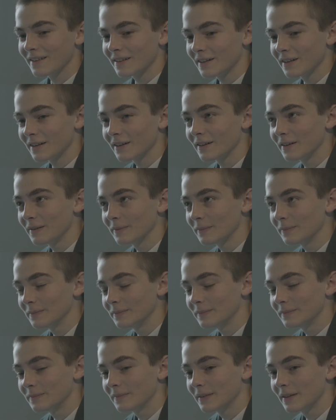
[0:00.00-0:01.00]

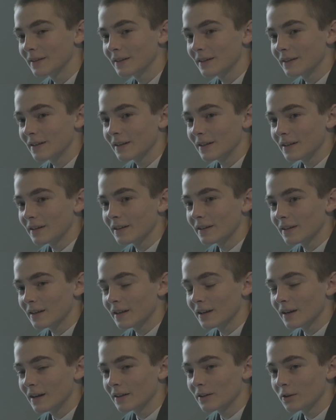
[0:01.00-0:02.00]
Um,
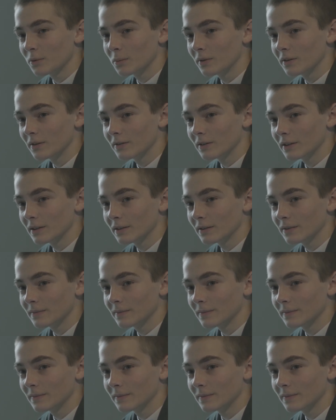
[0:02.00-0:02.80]
yeah, I do believe that.